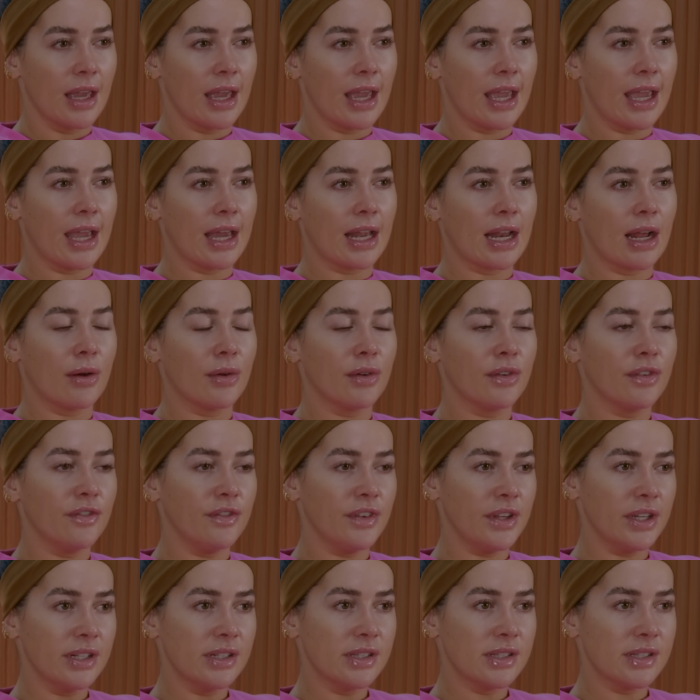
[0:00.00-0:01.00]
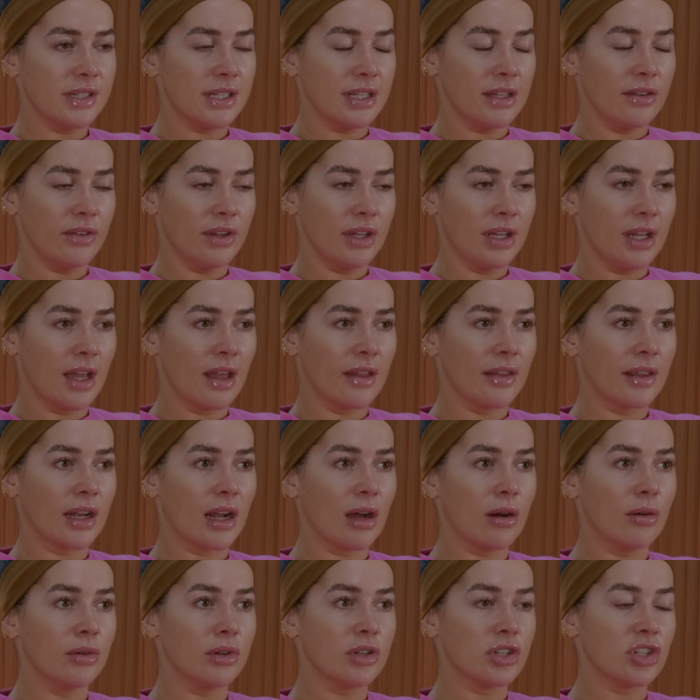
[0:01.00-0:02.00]
and I would feed Stevie and then
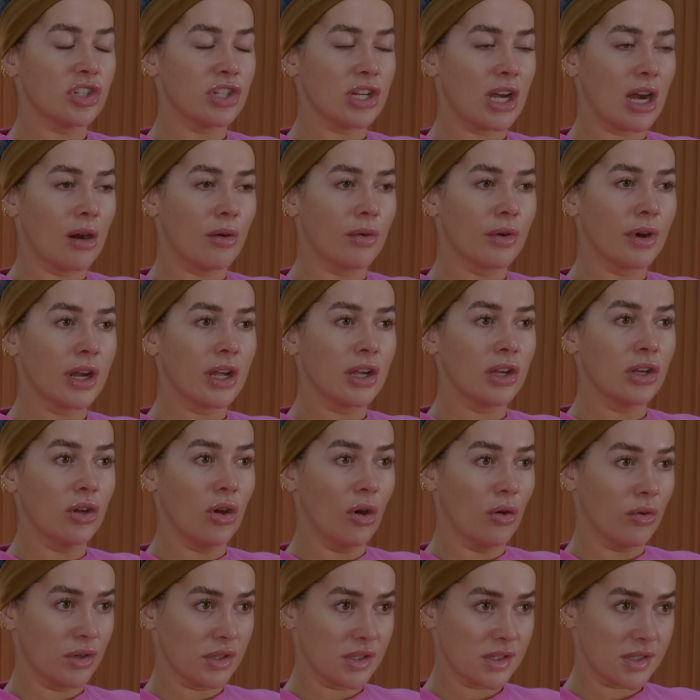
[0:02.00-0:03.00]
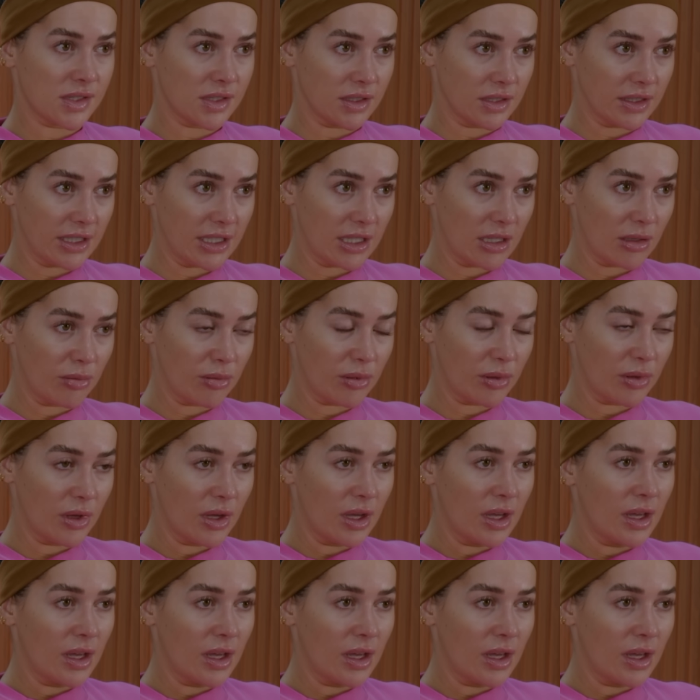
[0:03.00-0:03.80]
I would shower and go to sleep.